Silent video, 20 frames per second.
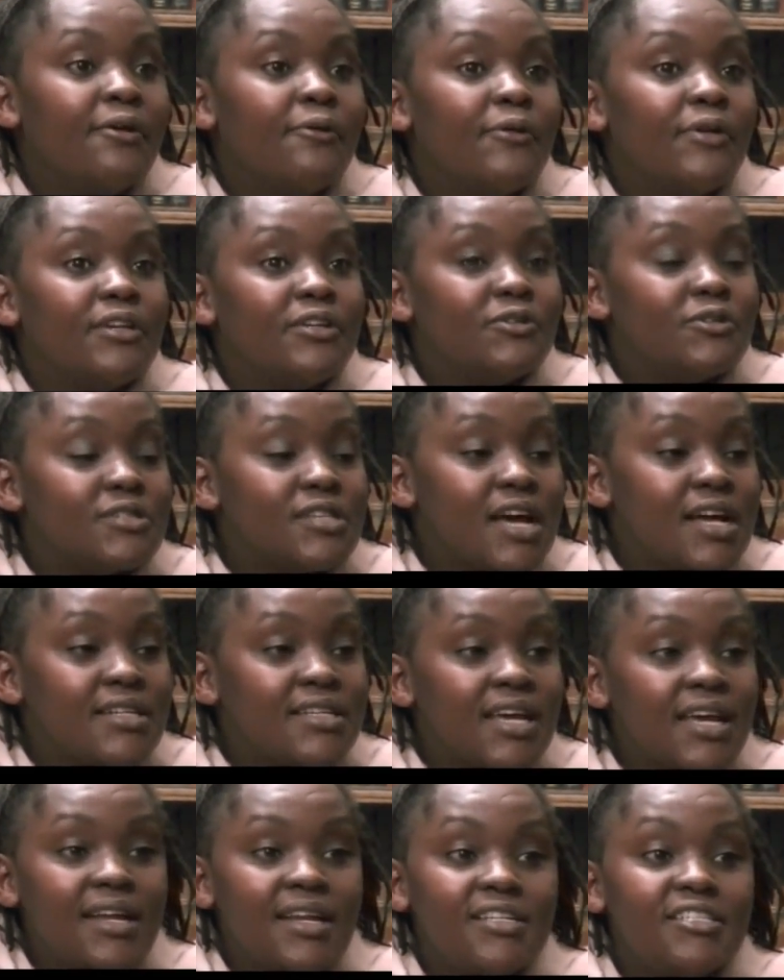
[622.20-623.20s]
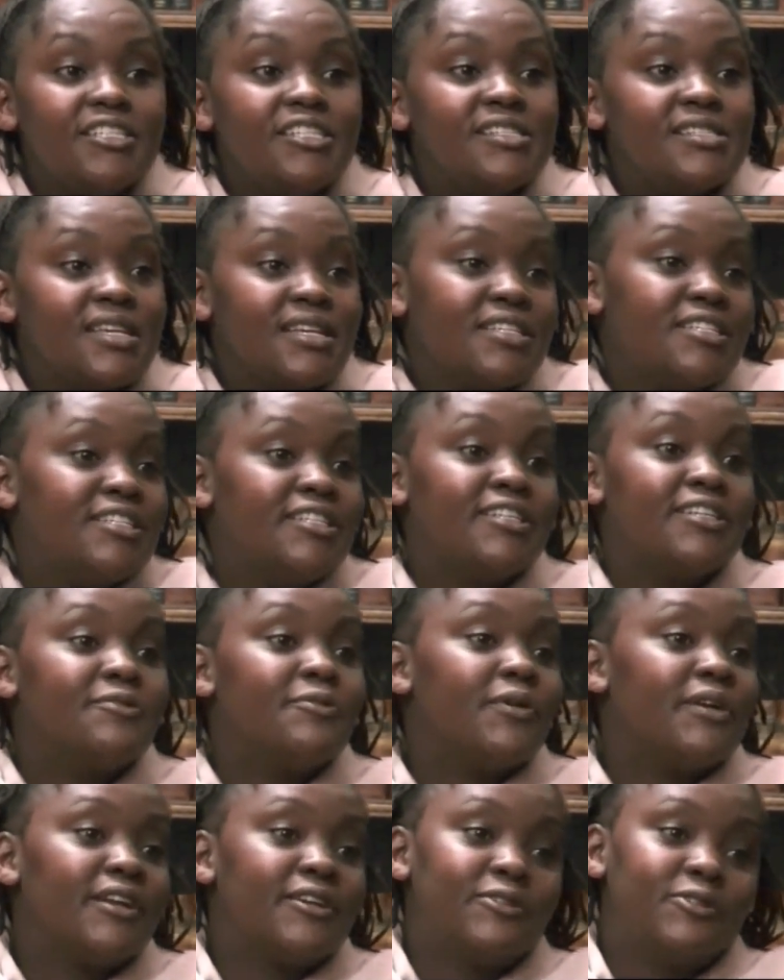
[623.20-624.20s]
when it was her turn, and she said she
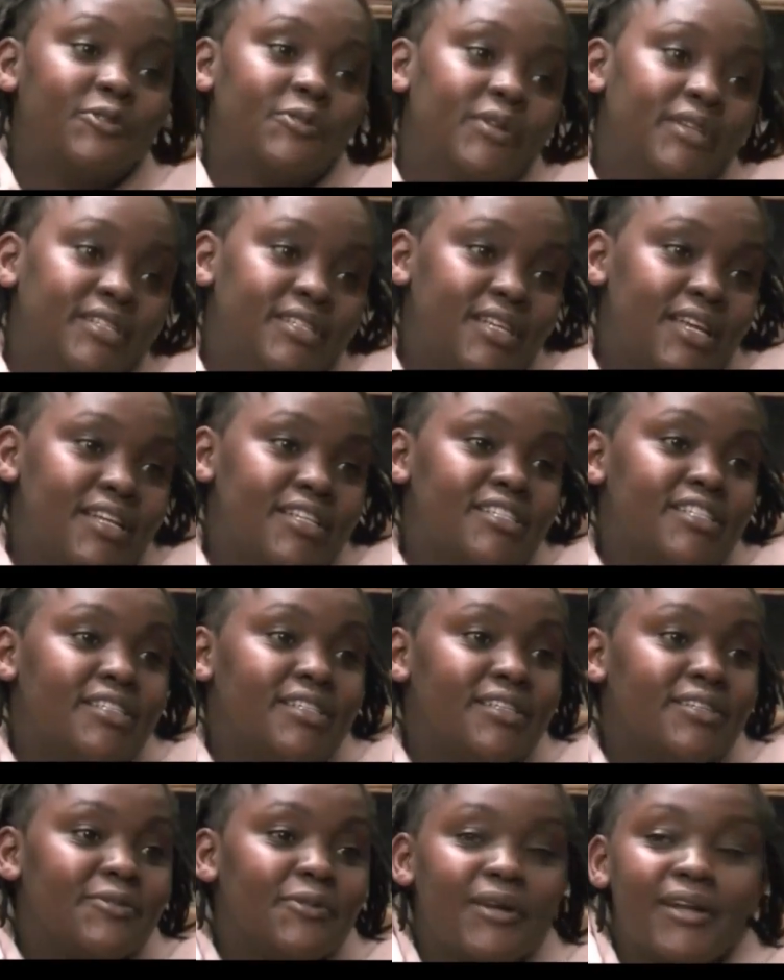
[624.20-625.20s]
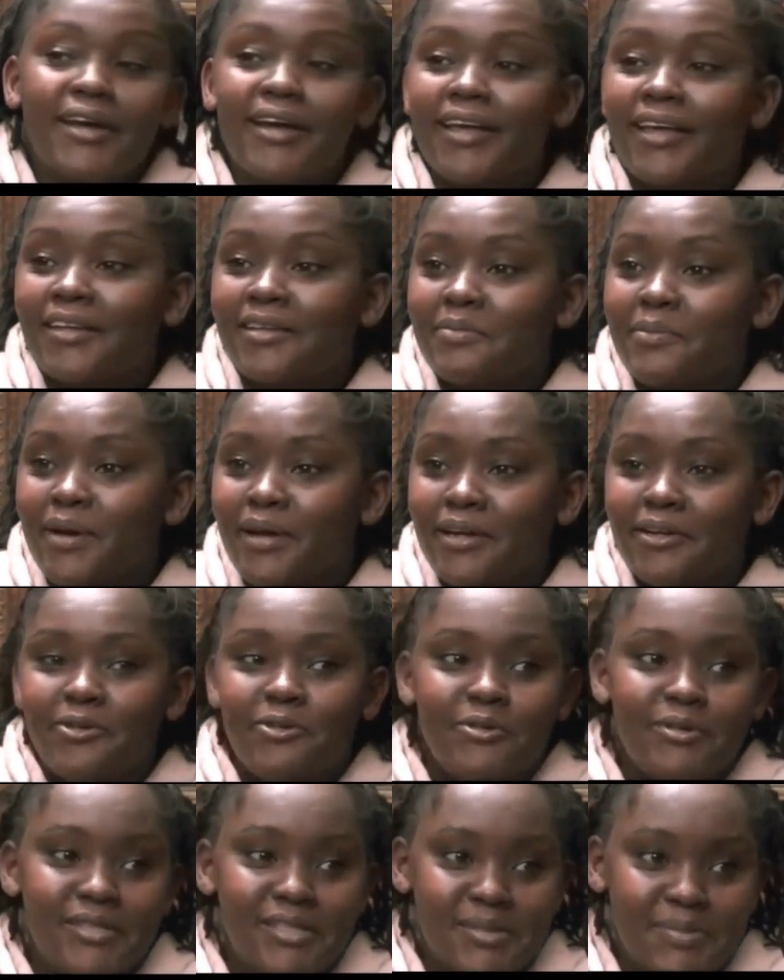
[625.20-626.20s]
didn't want to do it, and she didn't want to get married
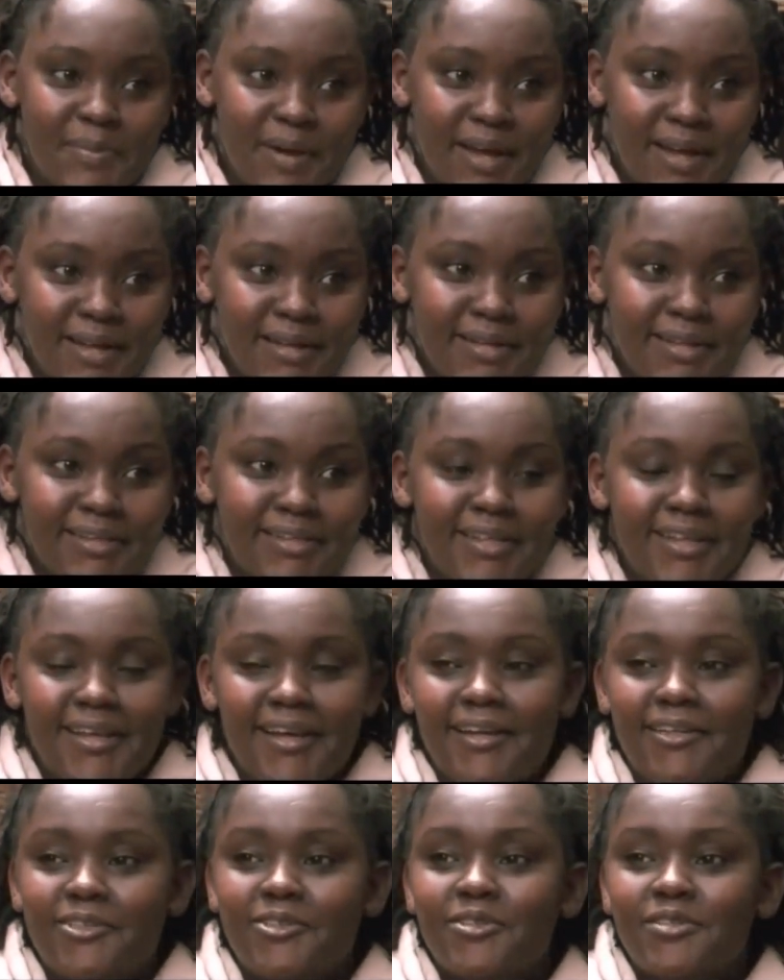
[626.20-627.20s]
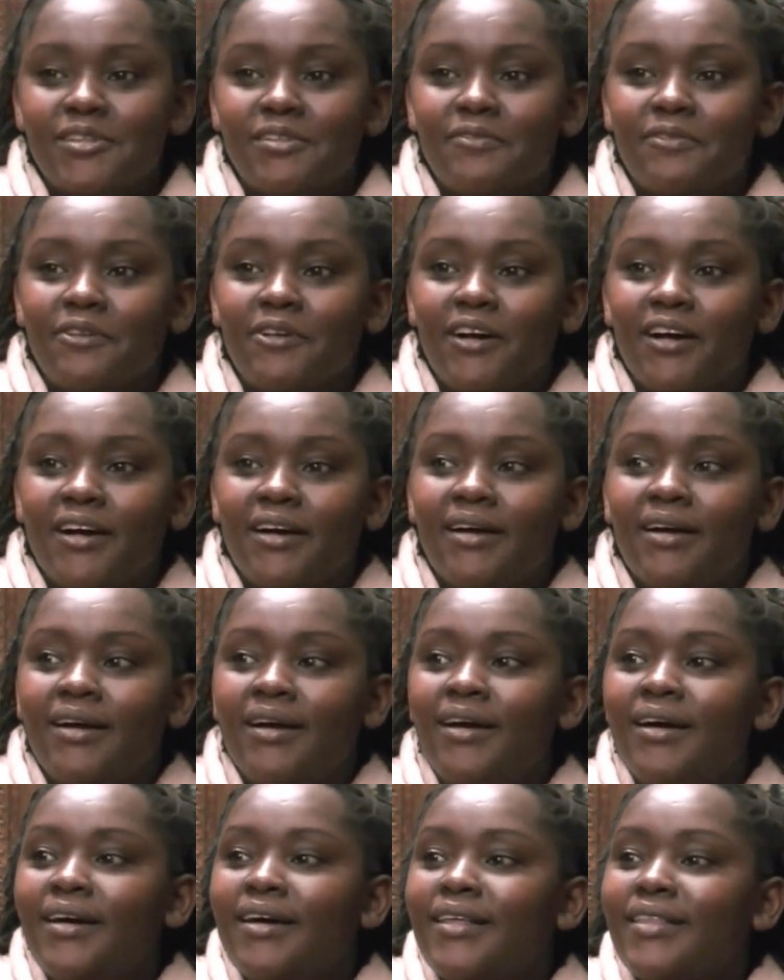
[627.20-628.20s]
to this man that they had chosen for her.
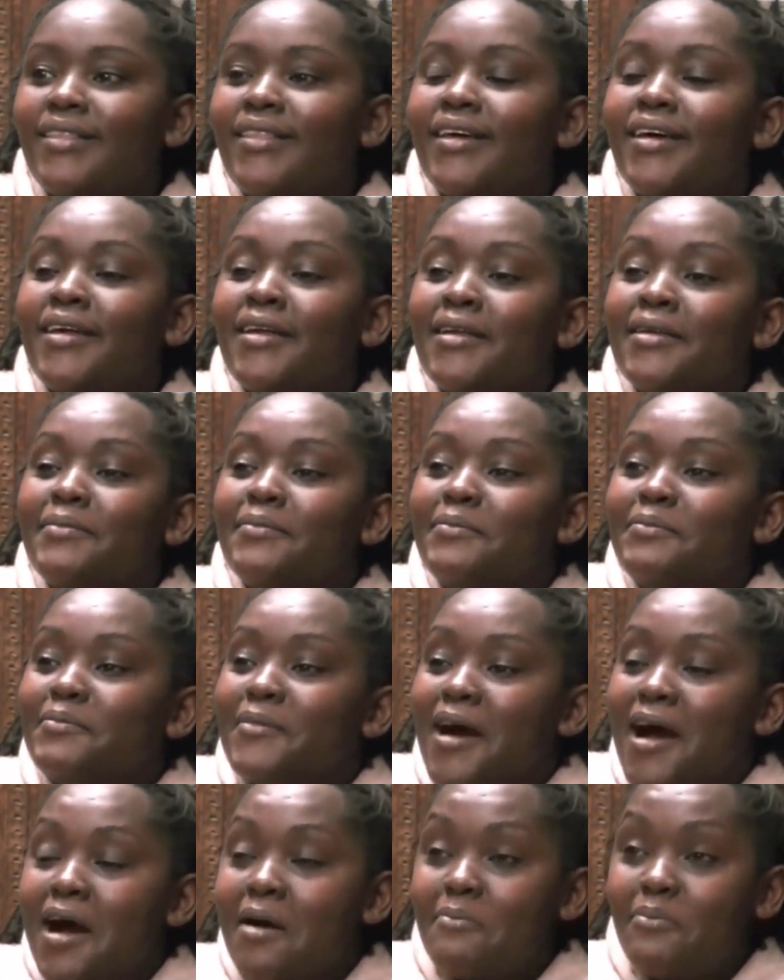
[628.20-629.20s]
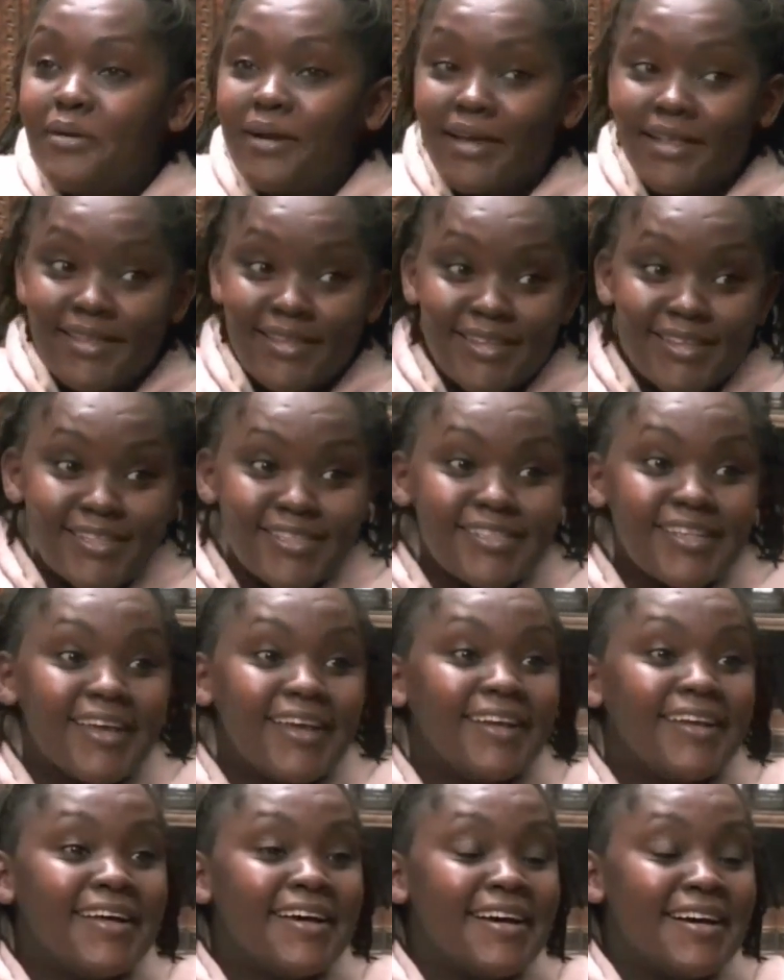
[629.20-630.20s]
Then her brothers
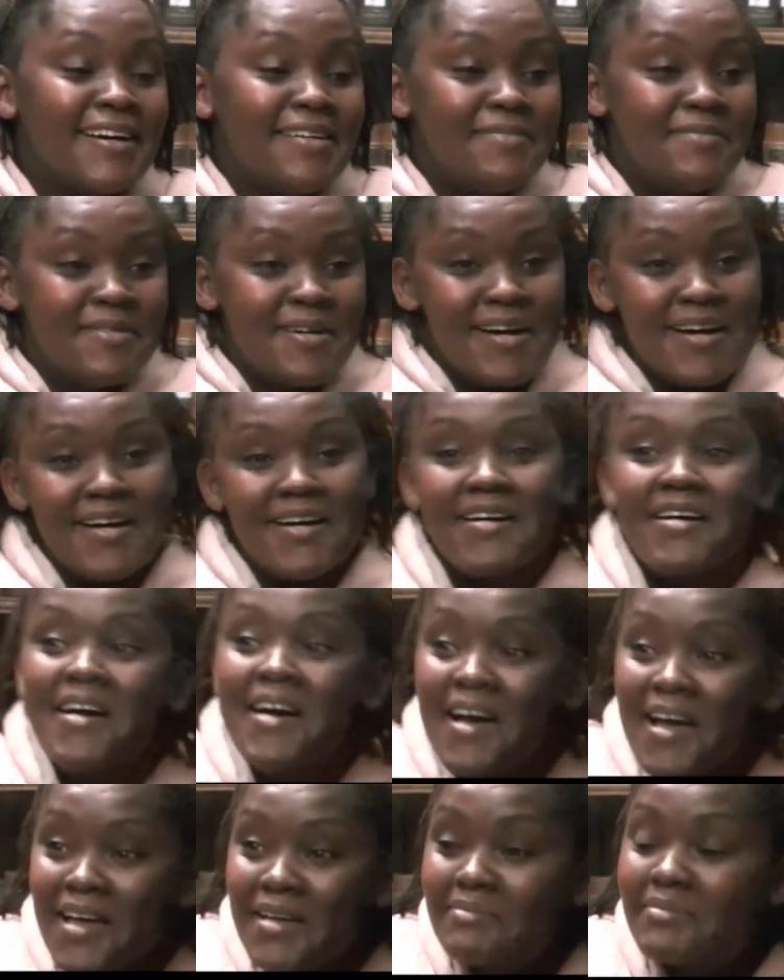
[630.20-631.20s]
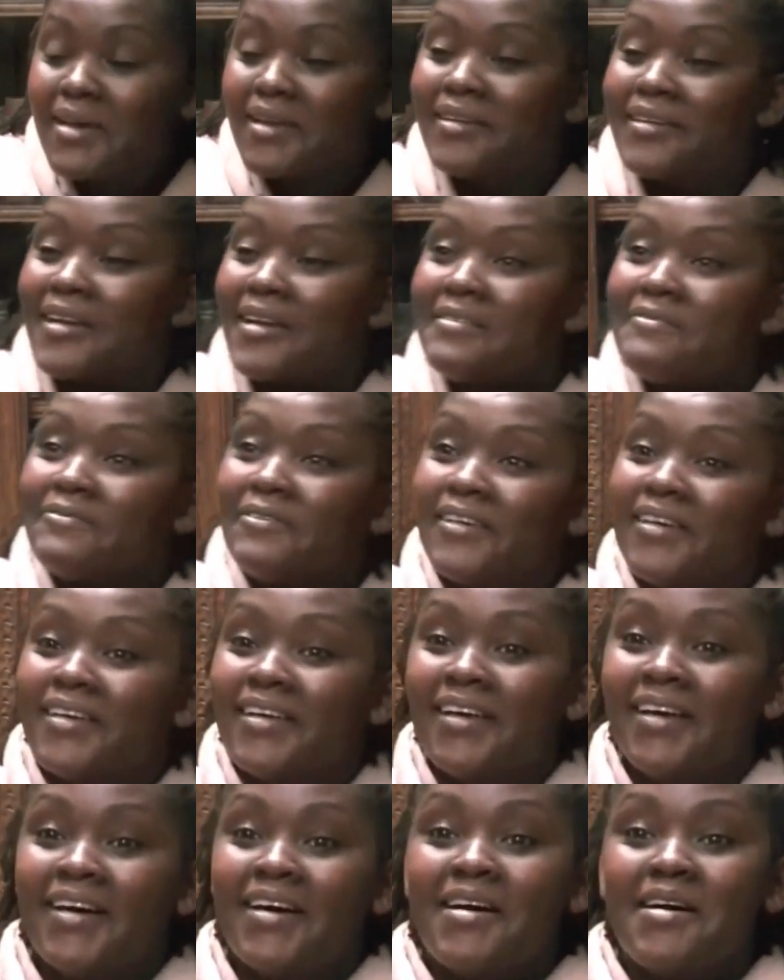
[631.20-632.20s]
and my
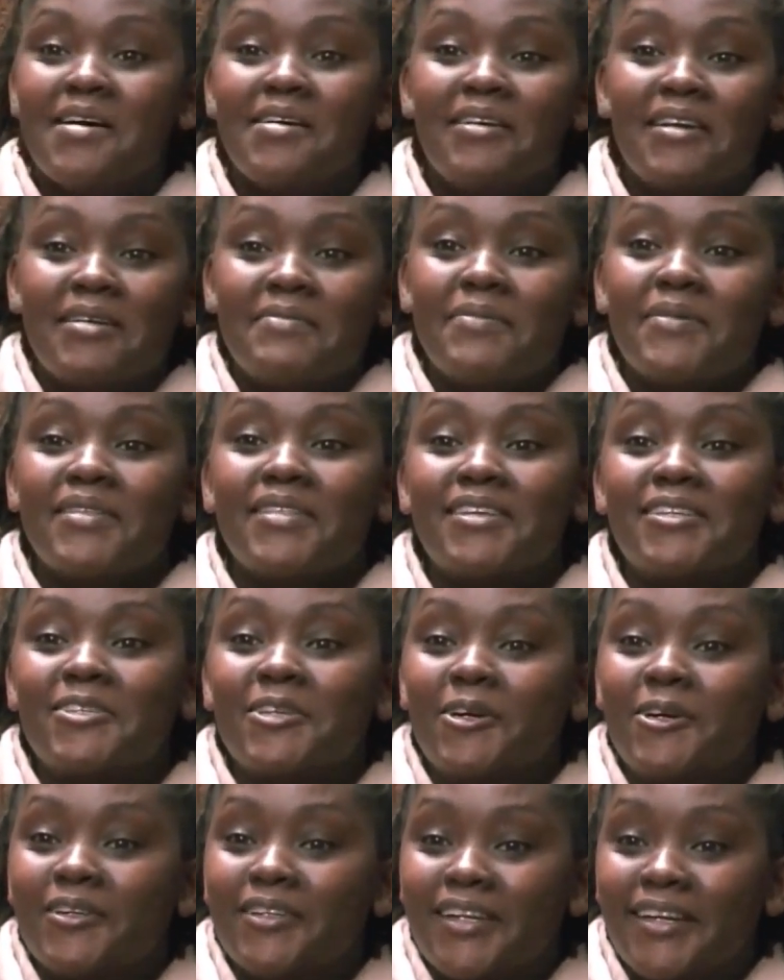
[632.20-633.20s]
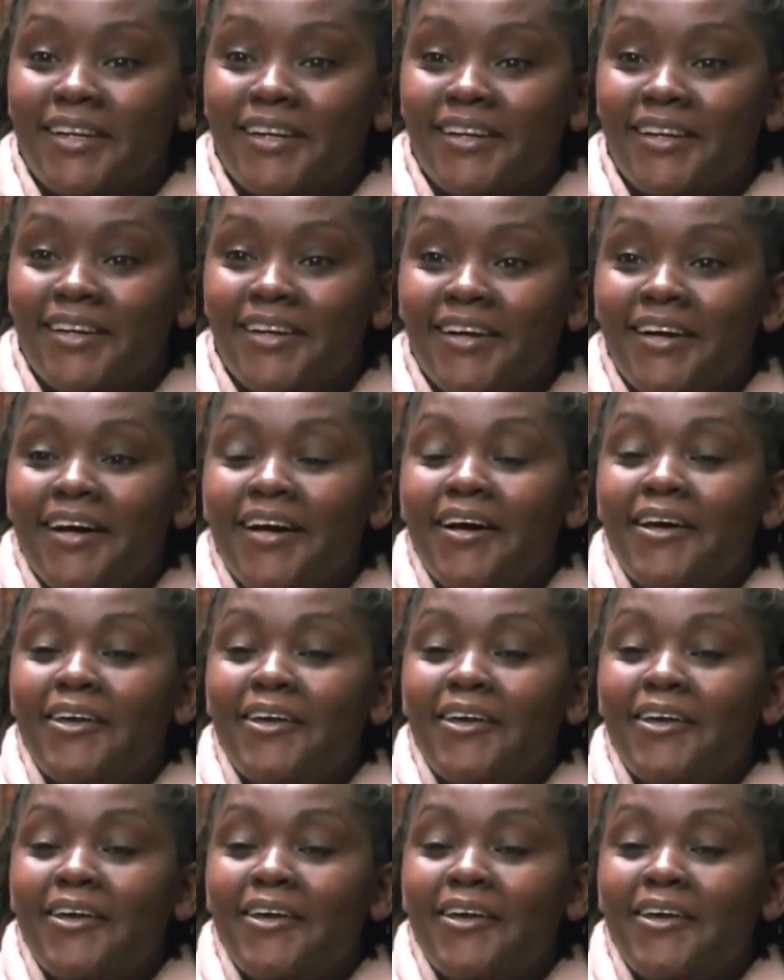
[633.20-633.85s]
grandma, they told her,